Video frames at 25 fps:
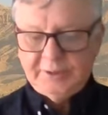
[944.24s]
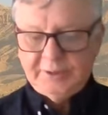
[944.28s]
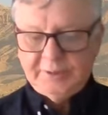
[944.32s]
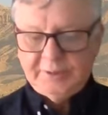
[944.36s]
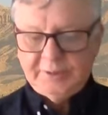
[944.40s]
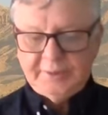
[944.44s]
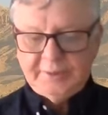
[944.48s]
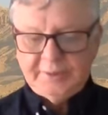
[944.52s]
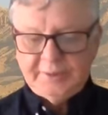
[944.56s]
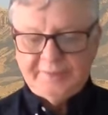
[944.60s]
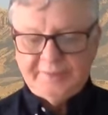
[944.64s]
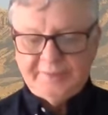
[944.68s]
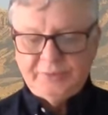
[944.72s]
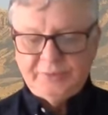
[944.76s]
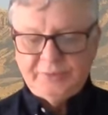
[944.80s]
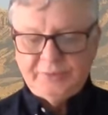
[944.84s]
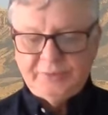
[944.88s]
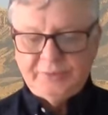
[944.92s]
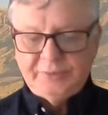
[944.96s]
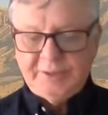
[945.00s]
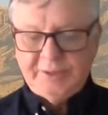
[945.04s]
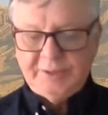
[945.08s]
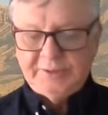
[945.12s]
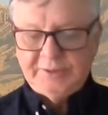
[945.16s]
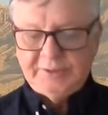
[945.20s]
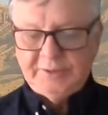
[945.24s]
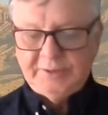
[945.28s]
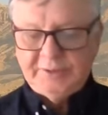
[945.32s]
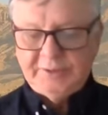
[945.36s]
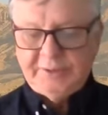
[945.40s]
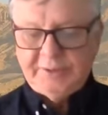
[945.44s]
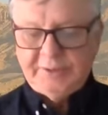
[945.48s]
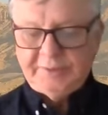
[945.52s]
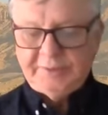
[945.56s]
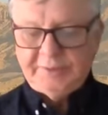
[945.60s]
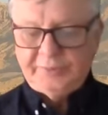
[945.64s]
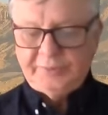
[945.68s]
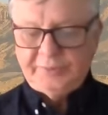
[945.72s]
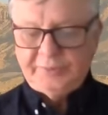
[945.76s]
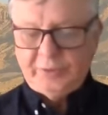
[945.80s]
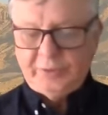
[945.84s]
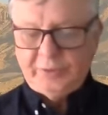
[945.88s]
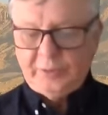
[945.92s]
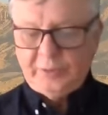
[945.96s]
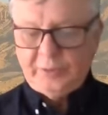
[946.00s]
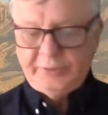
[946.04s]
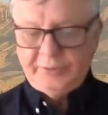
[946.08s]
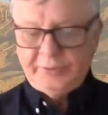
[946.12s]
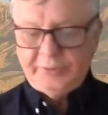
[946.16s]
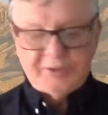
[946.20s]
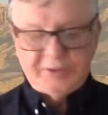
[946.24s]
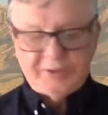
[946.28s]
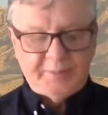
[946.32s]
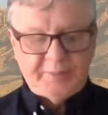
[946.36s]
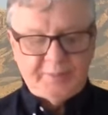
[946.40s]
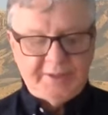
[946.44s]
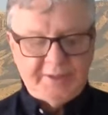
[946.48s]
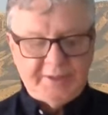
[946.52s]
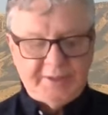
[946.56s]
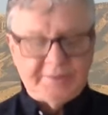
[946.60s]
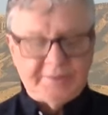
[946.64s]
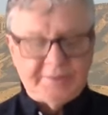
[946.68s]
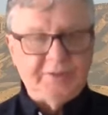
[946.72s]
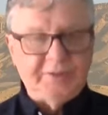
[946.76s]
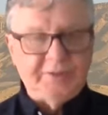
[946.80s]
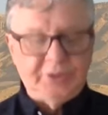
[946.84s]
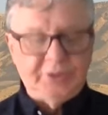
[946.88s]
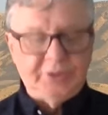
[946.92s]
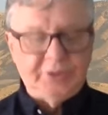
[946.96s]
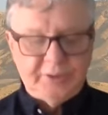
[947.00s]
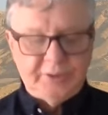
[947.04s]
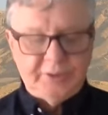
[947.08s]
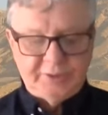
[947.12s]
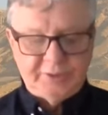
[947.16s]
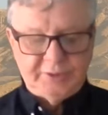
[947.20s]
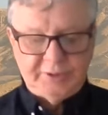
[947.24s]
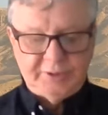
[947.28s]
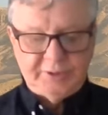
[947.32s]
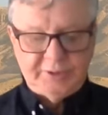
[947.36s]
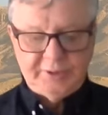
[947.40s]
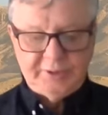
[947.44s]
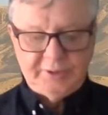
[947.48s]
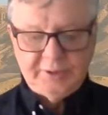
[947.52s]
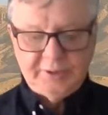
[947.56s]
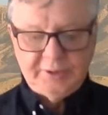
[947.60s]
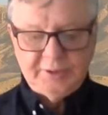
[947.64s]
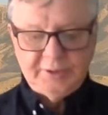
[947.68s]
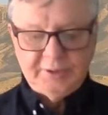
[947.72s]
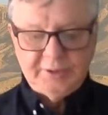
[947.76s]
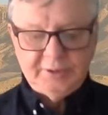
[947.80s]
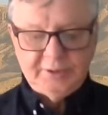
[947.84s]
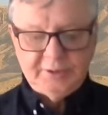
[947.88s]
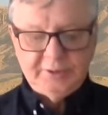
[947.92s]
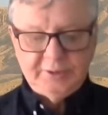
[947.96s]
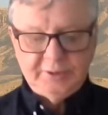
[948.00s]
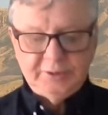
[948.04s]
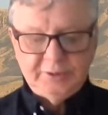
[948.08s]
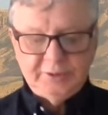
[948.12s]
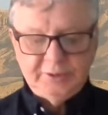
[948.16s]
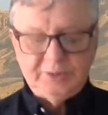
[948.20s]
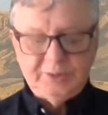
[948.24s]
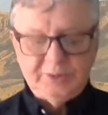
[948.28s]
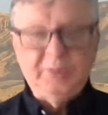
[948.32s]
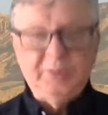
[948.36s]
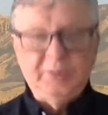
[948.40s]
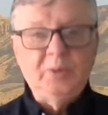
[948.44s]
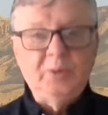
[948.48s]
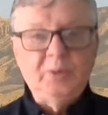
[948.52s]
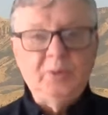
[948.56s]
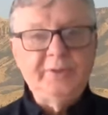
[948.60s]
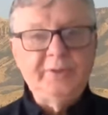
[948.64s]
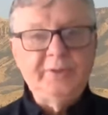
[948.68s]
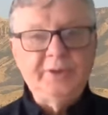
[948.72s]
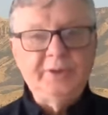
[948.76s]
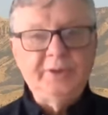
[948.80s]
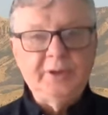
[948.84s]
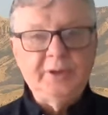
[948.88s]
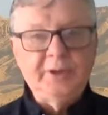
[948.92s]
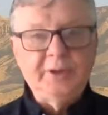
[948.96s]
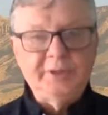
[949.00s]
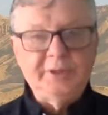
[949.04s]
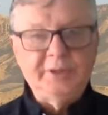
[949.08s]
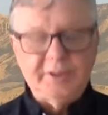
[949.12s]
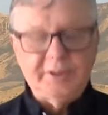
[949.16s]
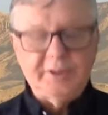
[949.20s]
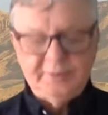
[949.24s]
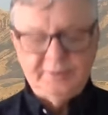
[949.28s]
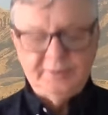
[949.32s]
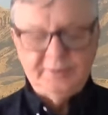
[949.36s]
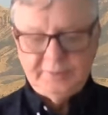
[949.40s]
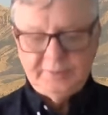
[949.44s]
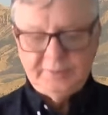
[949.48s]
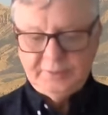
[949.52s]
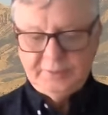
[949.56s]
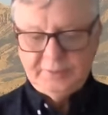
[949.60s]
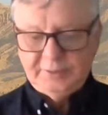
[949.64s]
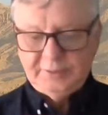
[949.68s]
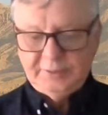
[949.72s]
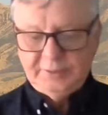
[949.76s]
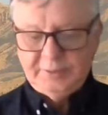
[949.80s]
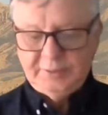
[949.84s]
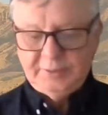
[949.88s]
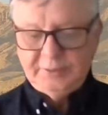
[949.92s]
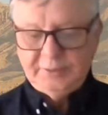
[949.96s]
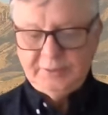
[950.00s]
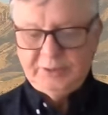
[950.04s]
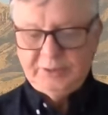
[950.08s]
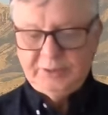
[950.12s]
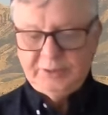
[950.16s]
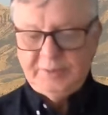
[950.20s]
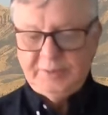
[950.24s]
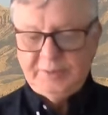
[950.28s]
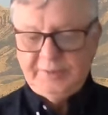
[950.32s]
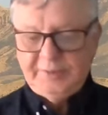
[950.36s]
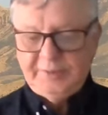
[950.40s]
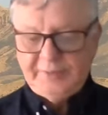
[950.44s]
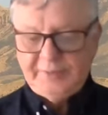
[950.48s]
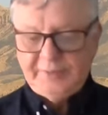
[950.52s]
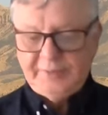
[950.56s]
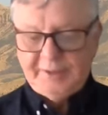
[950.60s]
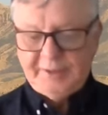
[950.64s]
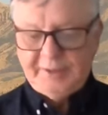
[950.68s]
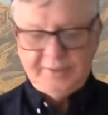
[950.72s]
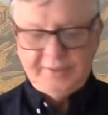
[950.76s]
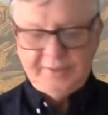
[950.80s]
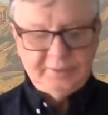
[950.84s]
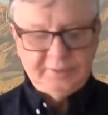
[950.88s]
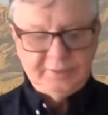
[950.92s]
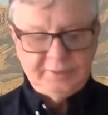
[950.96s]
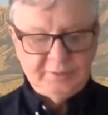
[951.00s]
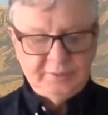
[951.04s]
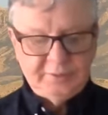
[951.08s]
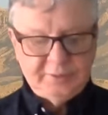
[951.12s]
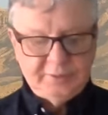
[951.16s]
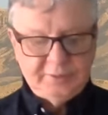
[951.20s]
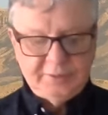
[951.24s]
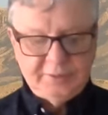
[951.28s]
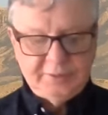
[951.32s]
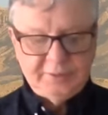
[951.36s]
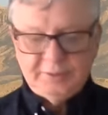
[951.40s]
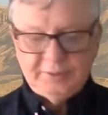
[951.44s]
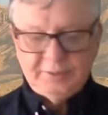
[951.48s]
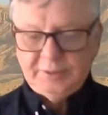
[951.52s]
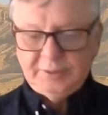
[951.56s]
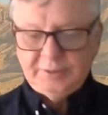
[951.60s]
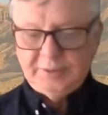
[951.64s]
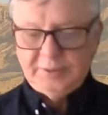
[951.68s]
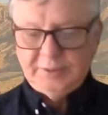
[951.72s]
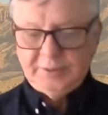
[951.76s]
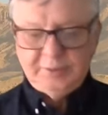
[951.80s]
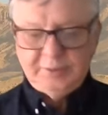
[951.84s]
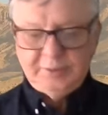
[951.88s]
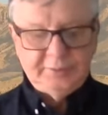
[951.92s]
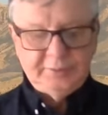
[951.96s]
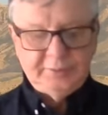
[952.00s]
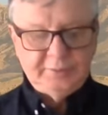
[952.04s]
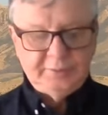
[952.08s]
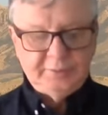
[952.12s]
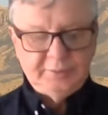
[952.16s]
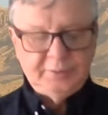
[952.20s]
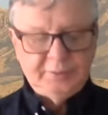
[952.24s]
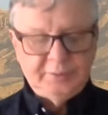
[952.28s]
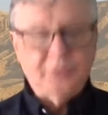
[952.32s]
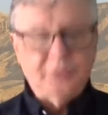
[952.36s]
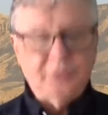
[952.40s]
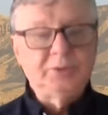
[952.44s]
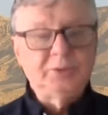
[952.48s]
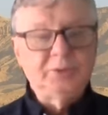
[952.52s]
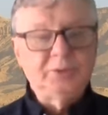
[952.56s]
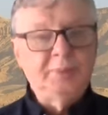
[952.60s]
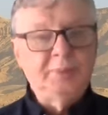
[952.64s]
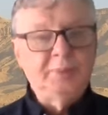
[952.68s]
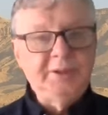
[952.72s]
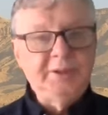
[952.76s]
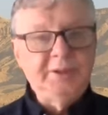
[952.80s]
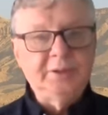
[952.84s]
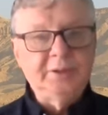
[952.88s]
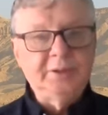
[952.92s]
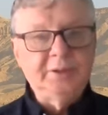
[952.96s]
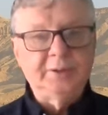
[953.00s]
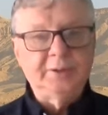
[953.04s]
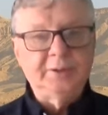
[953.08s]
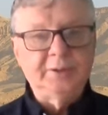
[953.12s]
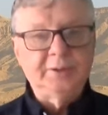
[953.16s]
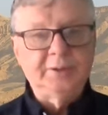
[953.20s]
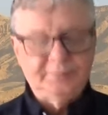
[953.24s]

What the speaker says: after which he is for all the space of eternity to be with the Godhead, to be divine, or to be God.